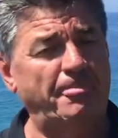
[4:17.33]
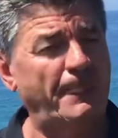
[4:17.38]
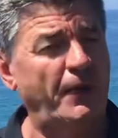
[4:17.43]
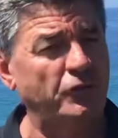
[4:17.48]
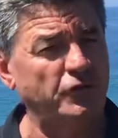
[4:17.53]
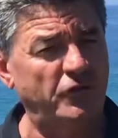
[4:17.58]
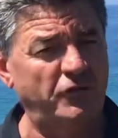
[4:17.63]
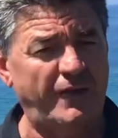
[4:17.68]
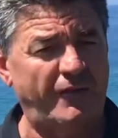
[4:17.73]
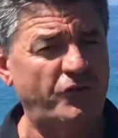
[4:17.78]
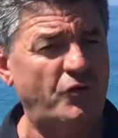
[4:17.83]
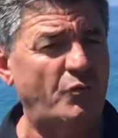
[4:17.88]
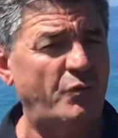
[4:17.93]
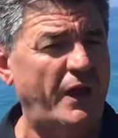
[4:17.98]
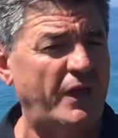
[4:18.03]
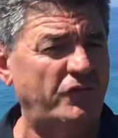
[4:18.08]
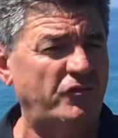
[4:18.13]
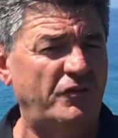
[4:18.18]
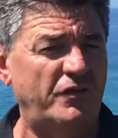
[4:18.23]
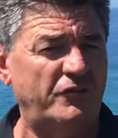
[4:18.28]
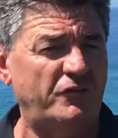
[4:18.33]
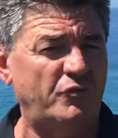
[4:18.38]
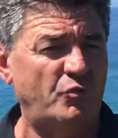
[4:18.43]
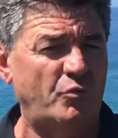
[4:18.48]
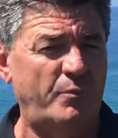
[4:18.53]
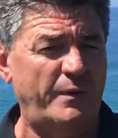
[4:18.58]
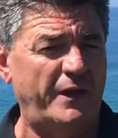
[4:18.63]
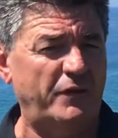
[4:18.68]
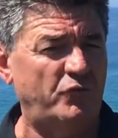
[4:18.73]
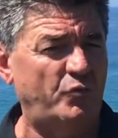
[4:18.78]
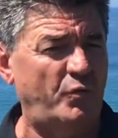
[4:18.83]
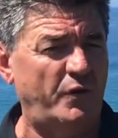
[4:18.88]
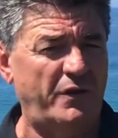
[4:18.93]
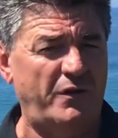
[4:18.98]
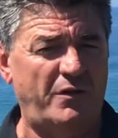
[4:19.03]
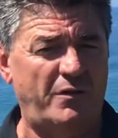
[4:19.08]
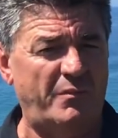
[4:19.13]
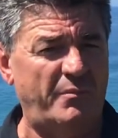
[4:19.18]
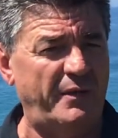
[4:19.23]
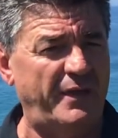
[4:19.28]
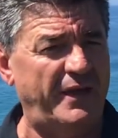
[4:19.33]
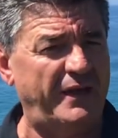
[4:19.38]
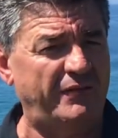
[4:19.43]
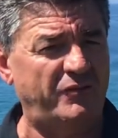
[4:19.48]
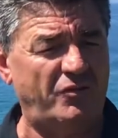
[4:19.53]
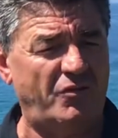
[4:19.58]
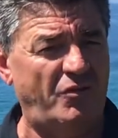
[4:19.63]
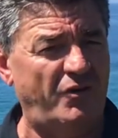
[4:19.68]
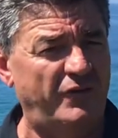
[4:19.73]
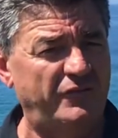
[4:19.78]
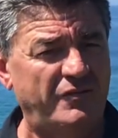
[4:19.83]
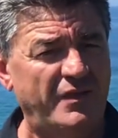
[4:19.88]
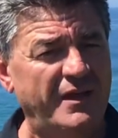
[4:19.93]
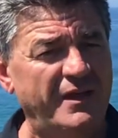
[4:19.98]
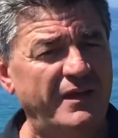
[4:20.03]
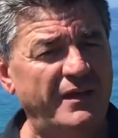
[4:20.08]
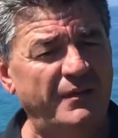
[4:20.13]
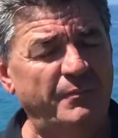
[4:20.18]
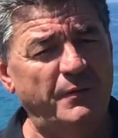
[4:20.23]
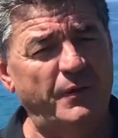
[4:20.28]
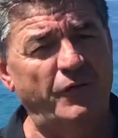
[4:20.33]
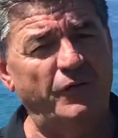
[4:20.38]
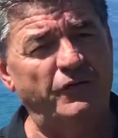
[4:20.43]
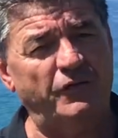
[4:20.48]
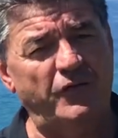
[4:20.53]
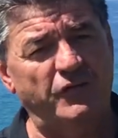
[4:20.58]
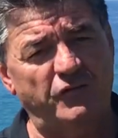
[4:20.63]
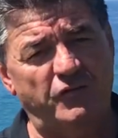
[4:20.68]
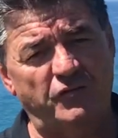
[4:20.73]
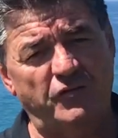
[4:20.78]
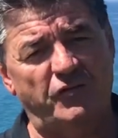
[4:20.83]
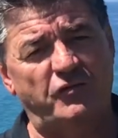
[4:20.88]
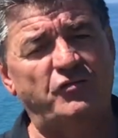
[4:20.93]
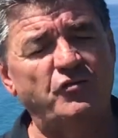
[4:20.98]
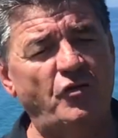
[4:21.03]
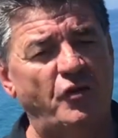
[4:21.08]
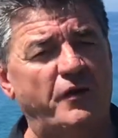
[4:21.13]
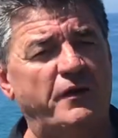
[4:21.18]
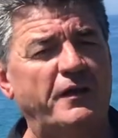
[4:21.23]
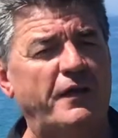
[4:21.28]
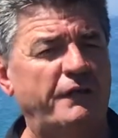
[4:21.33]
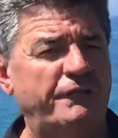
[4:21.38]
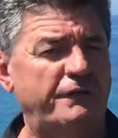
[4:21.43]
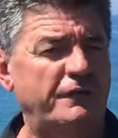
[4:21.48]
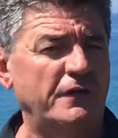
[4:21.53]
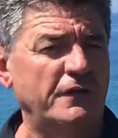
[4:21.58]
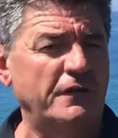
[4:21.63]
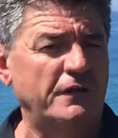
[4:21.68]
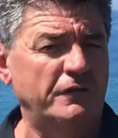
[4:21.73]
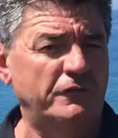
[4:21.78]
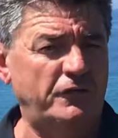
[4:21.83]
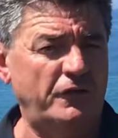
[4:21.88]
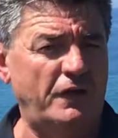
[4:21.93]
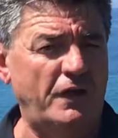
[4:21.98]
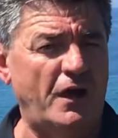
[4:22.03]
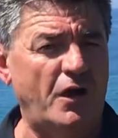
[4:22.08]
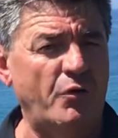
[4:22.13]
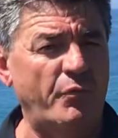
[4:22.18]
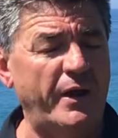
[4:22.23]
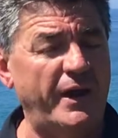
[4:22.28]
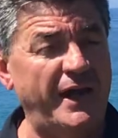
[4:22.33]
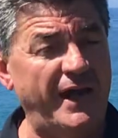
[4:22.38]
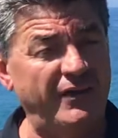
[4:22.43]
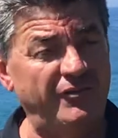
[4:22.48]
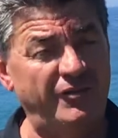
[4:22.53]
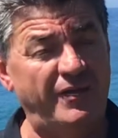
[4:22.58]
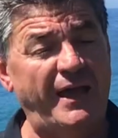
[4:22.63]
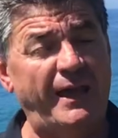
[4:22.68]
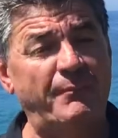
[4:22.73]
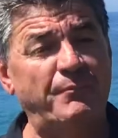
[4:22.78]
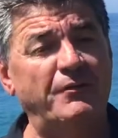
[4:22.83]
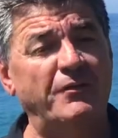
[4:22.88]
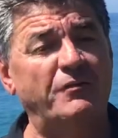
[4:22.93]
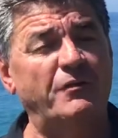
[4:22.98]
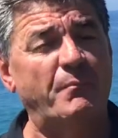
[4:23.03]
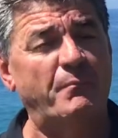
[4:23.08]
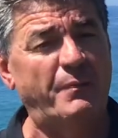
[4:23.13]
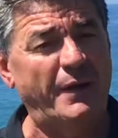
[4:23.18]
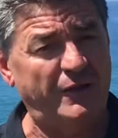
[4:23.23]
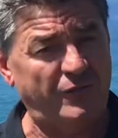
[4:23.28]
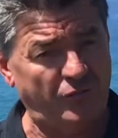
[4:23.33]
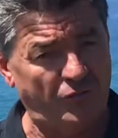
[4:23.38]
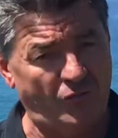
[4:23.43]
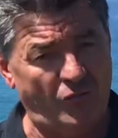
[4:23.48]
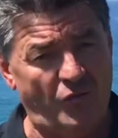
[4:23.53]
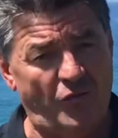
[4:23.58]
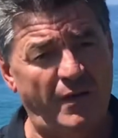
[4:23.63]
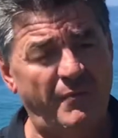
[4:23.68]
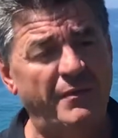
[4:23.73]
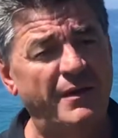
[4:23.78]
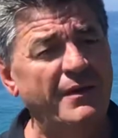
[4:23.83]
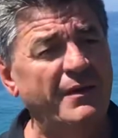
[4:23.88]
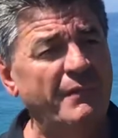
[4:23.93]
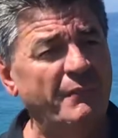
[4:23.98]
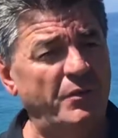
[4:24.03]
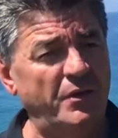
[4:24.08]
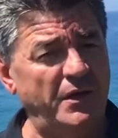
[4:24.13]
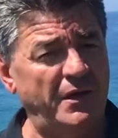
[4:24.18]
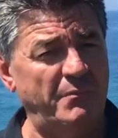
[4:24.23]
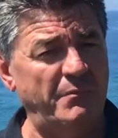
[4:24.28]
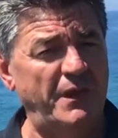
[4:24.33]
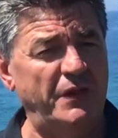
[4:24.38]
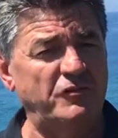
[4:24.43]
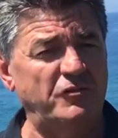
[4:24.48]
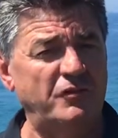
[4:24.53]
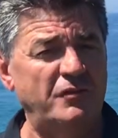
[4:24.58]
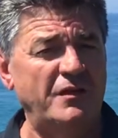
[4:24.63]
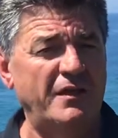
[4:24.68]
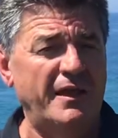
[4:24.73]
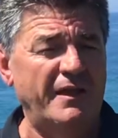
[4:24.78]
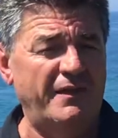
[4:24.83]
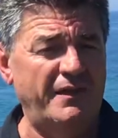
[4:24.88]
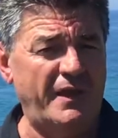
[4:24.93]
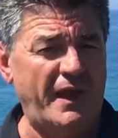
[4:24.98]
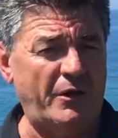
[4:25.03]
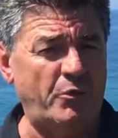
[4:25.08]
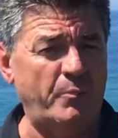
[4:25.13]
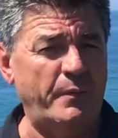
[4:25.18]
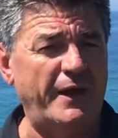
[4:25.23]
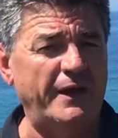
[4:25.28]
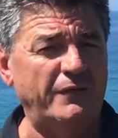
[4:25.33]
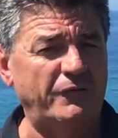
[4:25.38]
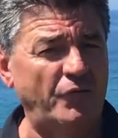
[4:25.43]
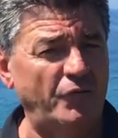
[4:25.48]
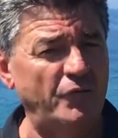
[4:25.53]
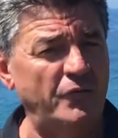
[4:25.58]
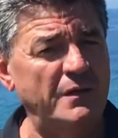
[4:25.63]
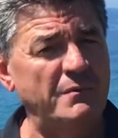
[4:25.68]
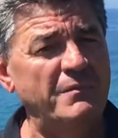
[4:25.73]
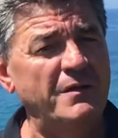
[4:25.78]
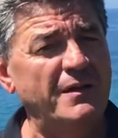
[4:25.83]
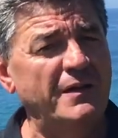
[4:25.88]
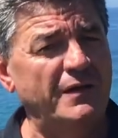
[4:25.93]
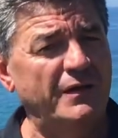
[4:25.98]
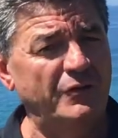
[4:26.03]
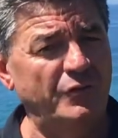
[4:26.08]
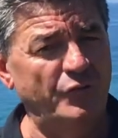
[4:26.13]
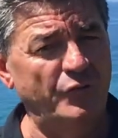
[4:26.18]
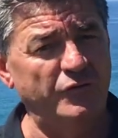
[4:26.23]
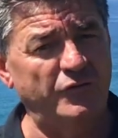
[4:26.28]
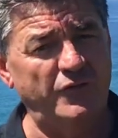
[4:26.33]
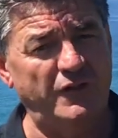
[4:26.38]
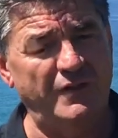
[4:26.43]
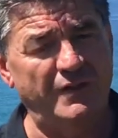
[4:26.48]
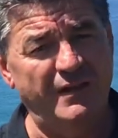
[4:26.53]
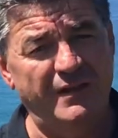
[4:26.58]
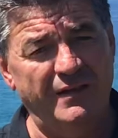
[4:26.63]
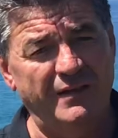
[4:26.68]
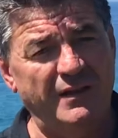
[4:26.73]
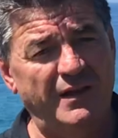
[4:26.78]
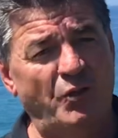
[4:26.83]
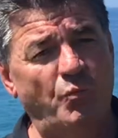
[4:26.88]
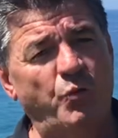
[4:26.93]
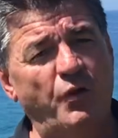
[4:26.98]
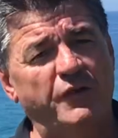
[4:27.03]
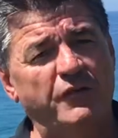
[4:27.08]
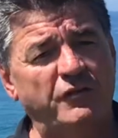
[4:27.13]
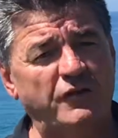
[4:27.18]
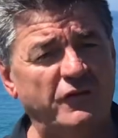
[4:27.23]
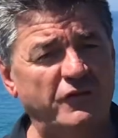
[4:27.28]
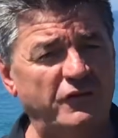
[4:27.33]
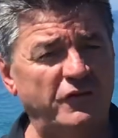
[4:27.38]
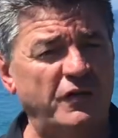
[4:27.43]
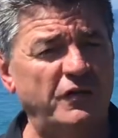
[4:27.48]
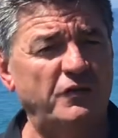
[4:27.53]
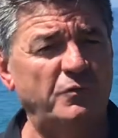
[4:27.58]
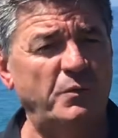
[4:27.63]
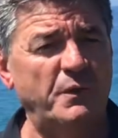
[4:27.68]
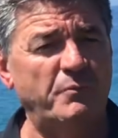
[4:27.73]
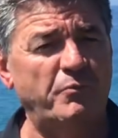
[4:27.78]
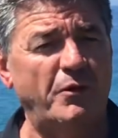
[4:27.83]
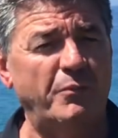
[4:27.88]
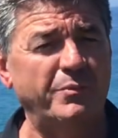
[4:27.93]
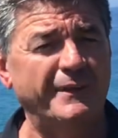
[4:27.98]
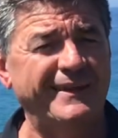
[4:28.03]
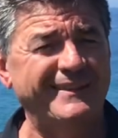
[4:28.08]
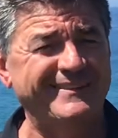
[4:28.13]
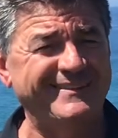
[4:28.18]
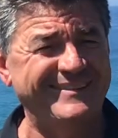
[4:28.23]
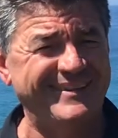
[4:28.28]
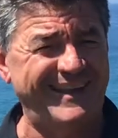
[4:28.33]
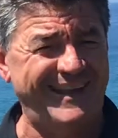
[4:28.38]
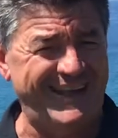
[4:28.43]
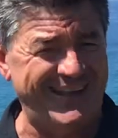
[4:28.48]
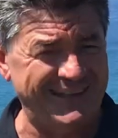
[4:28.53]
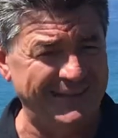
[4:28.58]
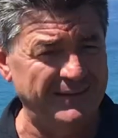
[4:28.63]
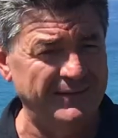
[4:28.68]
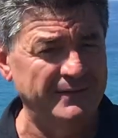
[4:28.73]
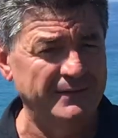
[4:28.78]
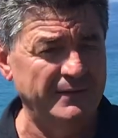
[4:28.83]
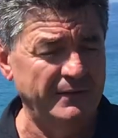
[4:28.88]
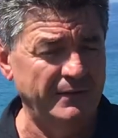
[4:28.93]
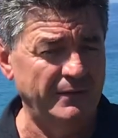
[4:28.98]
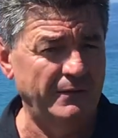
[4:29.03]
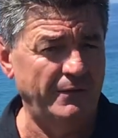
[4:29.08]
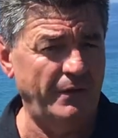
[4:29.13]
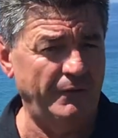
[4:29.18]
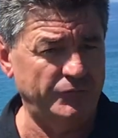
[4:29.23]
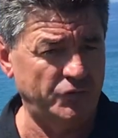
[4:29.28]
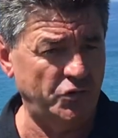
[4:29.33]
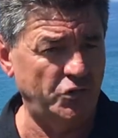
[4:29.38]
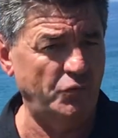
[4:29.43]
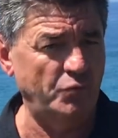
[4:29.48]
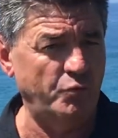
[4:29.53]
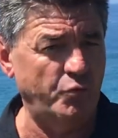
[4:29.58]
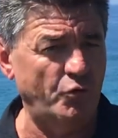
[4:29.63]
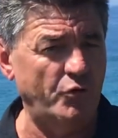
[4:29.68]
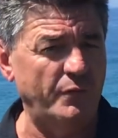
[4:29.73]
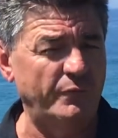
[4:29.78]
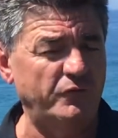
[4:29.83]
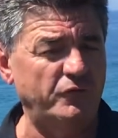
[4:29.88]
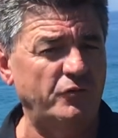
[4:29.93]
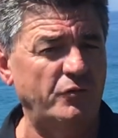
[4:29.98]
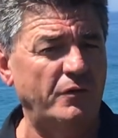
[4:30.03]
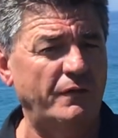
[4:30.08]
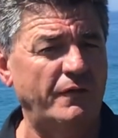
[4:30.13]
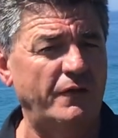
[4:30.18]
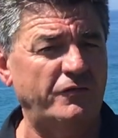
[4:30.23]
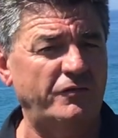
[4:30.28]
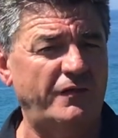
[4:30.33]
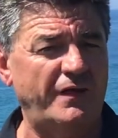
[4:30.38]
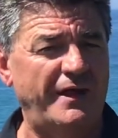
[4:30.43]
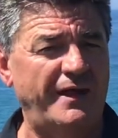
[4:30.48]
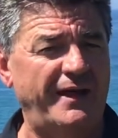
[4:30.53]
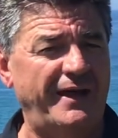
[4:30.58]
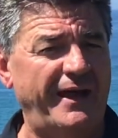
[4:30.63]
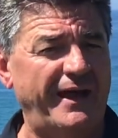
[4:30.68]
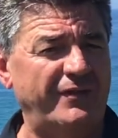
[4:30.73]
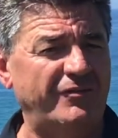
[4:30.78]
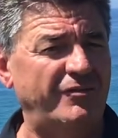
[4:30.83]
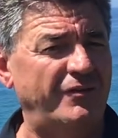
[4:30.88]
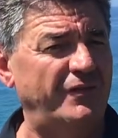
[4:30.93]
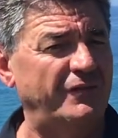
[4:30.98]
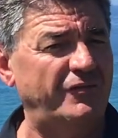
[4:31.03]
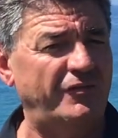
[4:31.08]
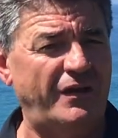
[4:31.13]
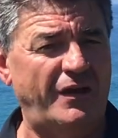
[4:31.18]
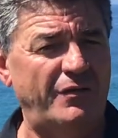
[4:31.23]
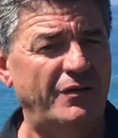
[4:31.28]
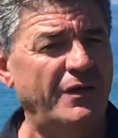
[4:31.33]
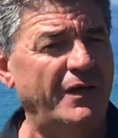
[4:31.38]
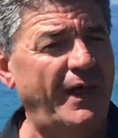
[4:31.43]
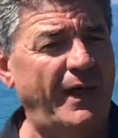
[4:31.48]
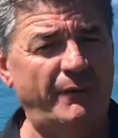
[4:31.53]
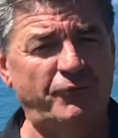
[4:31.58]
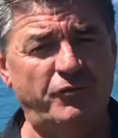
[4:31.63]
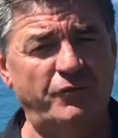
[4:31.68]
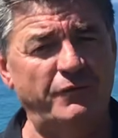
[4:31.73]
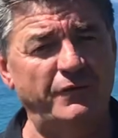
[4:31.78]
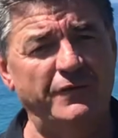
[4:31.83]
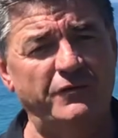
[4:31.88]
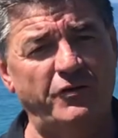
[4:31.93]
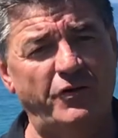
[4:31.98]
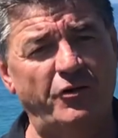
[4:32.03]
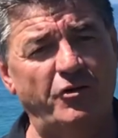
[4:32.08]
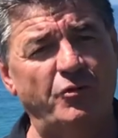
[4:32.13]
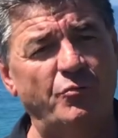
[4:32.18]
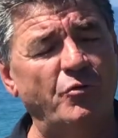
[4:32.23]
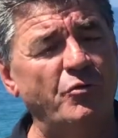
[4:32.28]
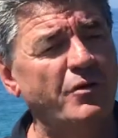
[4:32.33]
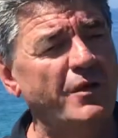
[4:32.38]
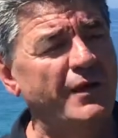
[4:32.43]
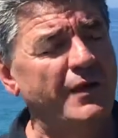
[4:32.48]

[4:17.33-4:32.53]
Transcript: I'll just have to ration it to about $20 bags, guys, because it's just not enough to go around. Hasn't happened at the best time, but you can imagine the Aquabait team losing, what is considered to be probably a ton of tube worms during this accident. So absolutely terrible.